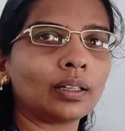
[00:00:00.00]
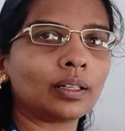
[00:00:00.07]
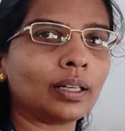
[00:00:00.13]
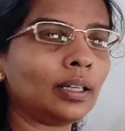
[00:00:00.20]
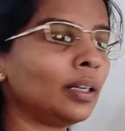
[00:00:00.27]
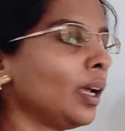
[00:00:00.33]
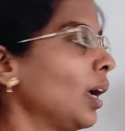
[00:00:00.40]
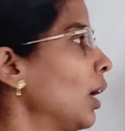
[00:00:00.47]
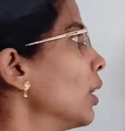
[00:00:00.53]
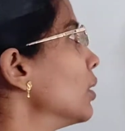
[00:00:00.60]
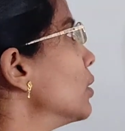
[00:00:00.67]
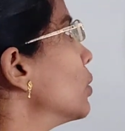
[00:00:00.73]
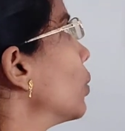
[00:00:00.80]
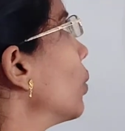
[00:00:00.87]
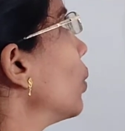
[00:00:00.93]
Right?
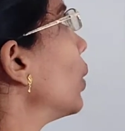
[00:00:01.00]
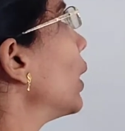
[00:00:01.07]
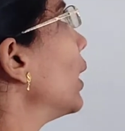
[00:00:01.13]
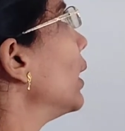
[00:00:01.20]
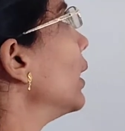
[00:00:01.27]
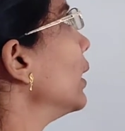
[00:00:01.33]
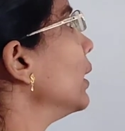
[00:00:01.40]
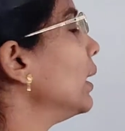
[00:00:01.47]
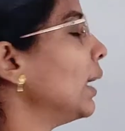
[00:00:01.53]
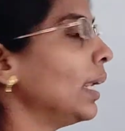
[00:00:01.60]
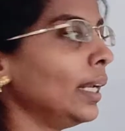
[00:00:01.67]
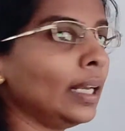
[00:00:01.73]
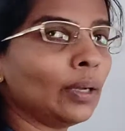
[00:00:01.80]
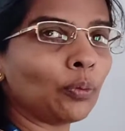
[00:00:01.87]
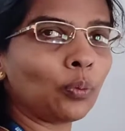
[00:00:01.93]
So,
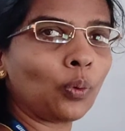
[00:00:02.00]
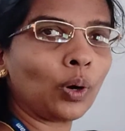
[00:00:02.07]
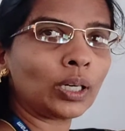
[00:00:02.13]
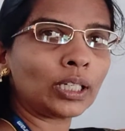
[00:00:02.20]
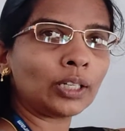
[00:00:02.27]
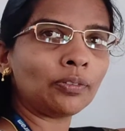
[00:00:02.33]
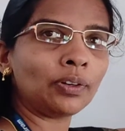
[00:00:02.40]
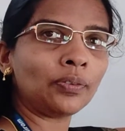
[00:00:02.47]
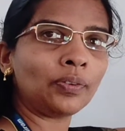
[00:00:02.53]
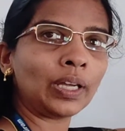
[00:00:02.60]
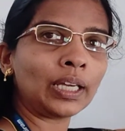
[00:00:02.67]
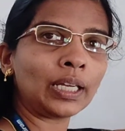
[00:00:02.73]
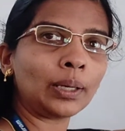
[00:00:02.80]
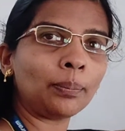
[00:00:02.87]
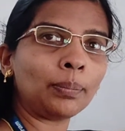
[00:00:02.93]
whatever
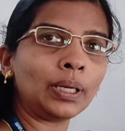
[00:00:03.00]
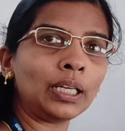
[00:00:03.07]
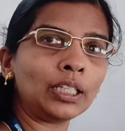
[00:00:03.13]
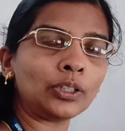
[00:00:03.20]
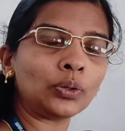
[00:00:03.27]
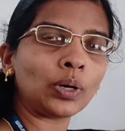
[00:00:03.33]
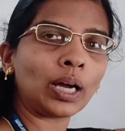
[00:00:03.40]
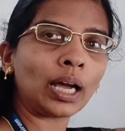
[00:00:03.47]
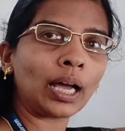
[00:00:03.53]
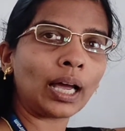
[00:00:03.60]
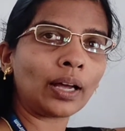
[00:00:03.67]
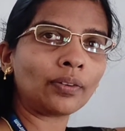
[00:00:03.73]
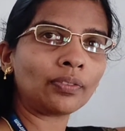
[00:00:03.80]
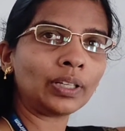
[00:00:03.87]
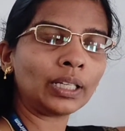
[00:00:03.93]
variable you are
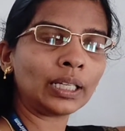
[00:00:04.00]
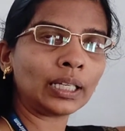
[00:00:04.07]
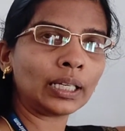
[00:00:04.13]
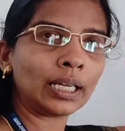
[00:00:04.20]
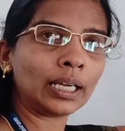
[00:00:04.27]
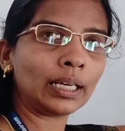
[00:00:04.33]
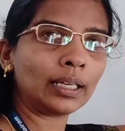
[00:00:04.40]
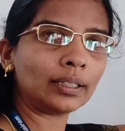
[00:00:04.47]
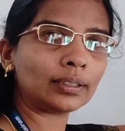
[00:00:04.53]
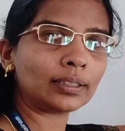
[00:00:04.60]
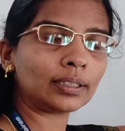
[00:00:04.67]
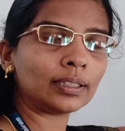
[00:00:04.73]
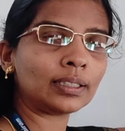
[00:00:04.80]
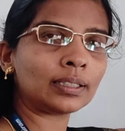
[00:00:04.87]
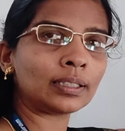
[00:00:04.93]
having in
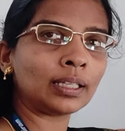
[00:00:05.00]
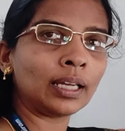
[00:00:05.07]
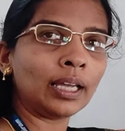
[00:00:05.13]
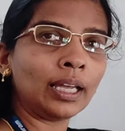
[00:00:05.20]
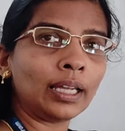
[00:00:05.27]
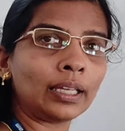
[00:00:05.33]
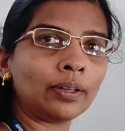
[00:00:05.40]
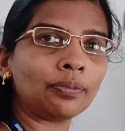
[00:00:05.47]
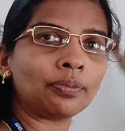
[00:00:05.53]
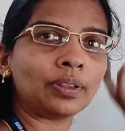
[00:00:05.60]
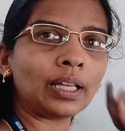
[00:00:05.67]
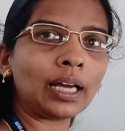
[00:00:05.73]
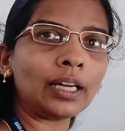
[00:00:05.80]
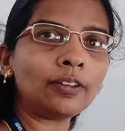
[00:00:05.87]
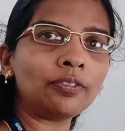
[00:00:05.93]
LHS, if
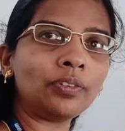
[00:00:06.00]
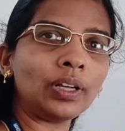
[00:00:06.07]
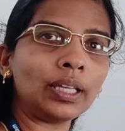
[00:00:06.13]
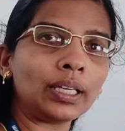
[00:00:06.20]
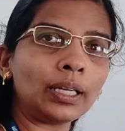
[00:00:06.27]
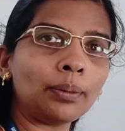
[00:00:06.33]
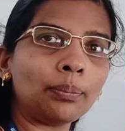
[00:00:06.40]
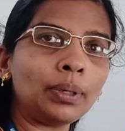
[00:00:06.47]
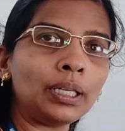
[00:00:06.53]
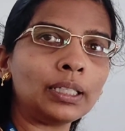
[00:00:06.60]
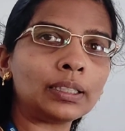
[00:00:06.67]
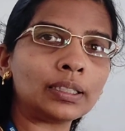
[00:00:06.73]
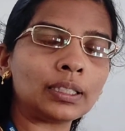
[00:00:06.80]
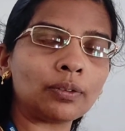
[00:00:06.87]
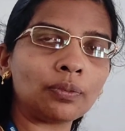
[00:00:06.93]
that variable
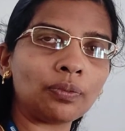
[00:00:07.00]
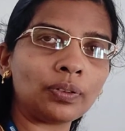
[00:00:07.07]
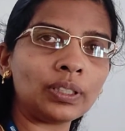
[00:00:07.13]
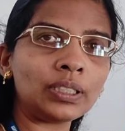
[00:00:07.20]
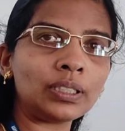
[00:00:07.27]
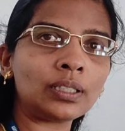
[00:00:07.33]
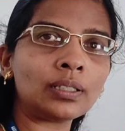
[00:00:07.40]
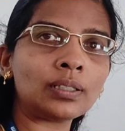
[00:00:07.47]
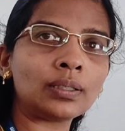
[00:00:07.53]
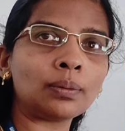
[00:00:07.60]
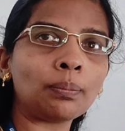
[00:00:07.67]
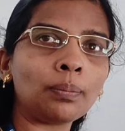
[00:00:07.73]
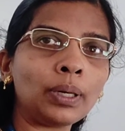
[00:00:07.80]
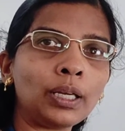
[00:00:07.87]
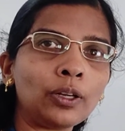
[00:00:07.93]
is the first
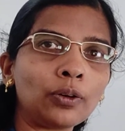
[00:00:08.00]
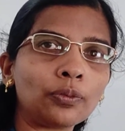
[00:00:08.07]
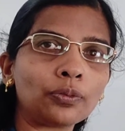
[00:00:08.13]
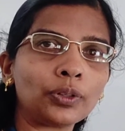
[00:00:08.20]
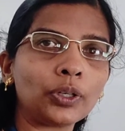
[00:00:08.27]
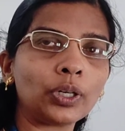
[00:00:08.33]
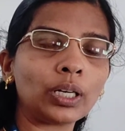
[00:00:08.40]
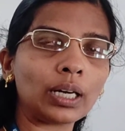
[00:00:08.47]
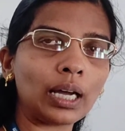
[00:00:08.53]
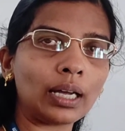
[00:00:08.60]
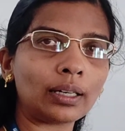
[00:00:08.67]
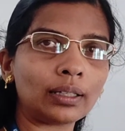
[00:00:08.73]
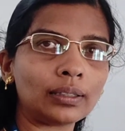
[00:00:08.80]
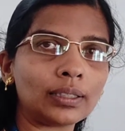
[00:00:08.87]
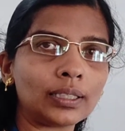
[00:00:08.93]
symbol of your
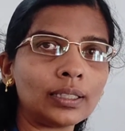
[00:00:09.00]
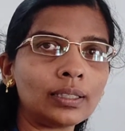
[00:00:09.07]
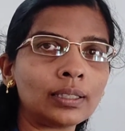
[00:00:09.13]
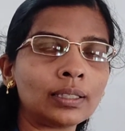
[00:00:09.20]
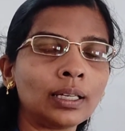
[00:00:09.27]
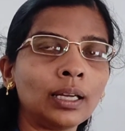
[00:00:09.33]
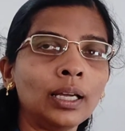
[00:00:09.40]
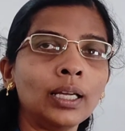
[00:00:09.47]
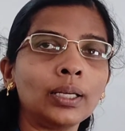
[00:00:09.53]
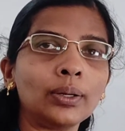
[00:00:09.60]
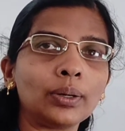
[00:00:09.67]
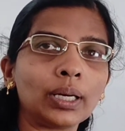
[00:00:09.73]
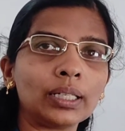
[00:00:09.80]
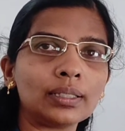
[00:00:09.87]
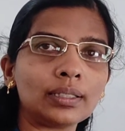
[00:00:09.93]
RHS, you
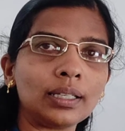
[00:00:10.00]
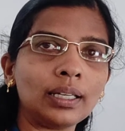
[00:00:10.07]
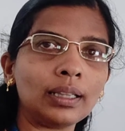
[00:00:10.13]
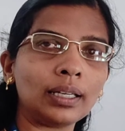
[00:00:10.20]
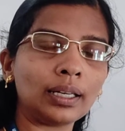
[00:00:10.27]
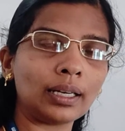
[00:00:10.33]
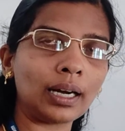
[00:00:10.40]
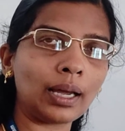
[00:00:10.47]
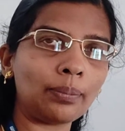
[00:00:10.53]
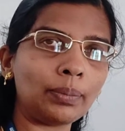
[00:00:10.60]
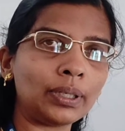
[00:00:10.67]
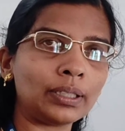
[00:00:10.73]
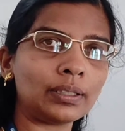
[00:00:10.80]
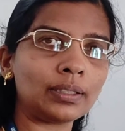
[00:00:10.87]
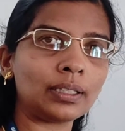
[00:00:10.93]
can say the
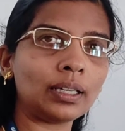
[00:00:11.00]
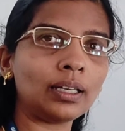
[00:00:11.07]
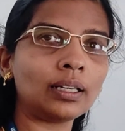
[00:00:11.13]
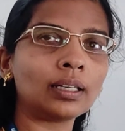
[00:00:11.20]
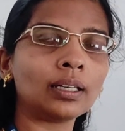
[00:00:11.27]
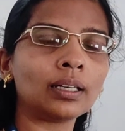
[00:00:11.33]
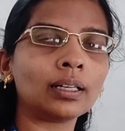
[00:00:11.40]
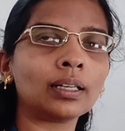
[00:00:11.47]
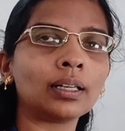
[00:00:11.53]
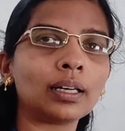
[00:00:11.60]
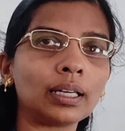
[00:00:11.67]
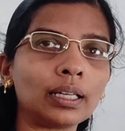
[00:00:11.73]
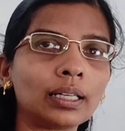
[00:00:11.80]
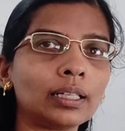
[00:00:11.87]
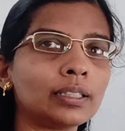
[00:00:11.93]
grammar is a
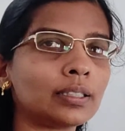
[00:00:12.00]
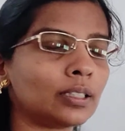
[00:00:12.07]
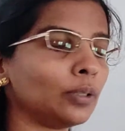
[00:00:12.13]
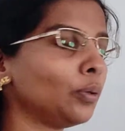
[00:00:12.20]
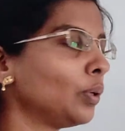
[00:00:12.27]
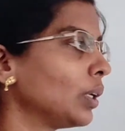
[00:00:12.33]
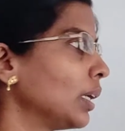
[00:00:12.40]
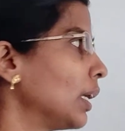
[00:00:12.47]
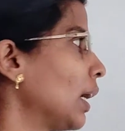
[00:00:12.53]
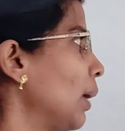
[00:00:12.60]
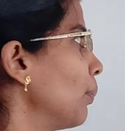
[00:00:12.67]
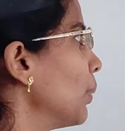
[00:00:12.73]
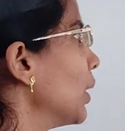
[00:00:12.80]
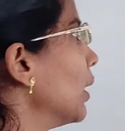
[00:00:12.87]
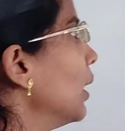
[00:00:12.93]
recursive
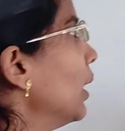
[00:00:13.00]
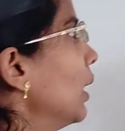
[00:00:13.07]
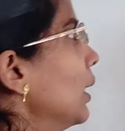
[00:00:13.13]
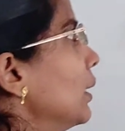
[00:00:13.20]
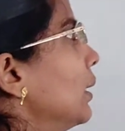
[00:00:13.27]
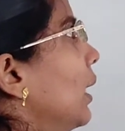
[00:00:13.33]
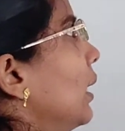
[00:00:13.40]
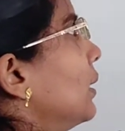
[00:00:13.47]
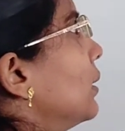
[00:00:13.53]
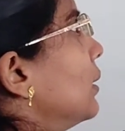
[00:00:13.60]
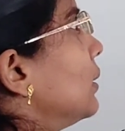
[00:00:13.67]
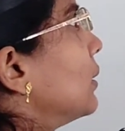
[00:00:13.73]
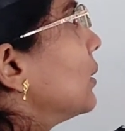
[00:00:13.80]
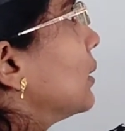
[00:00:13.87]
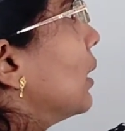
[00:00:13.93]
grammar. Take
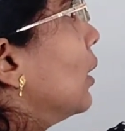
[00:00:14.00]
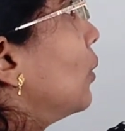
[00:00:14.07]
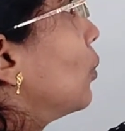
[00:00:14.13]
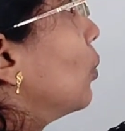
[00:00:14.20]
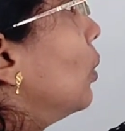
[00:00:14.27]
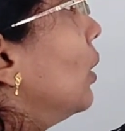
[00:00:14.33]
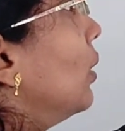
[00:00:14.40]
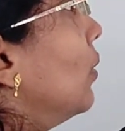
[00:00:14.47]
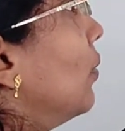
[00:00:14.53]
this rule.